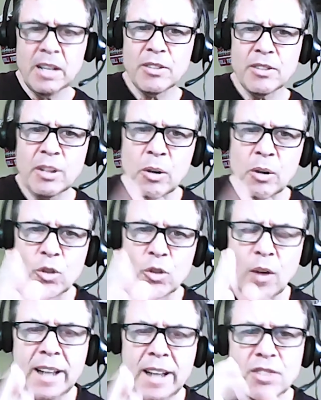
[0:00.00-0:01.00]
the
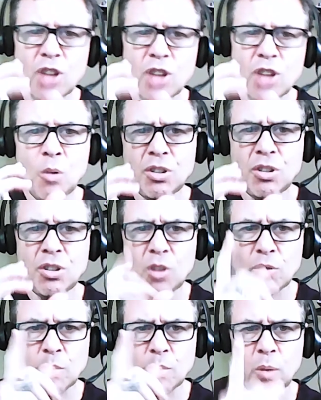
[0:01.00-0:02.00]
greatness always starts
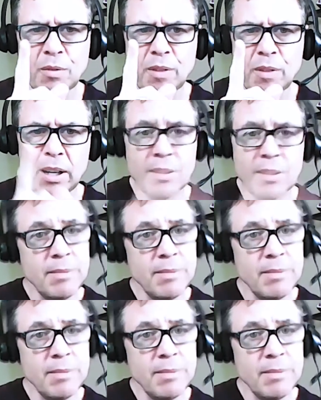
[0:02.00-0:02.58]
with one phrase